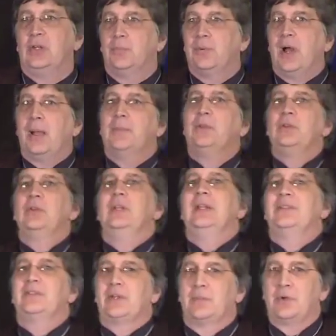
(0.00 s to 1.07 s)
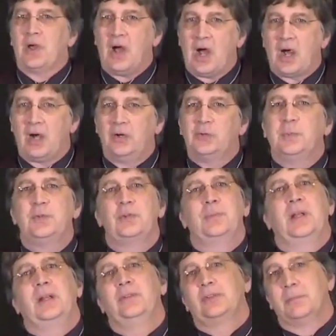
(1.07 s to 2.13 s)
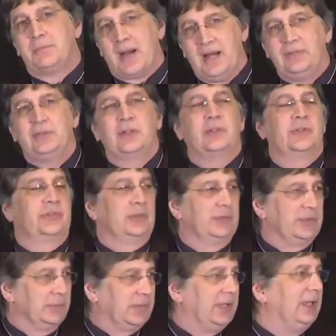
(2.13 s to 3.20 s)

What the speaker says: you probably do need some cars, but you may need some bicycles and some